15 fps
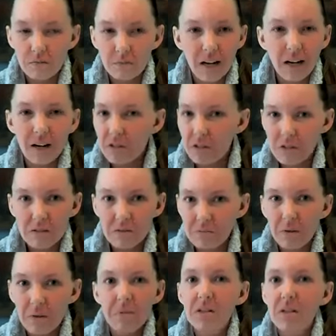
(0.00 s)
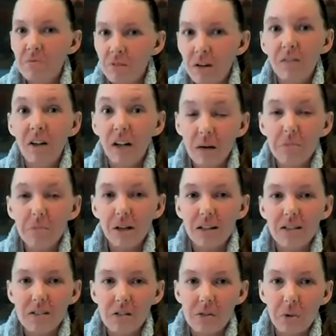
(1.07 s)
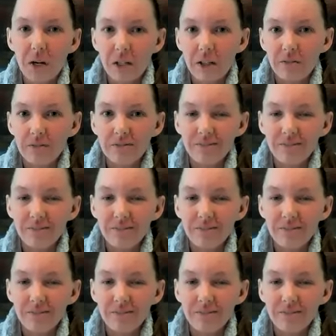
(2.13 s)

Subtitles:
yeah, just maybe some favorite upgrades as well.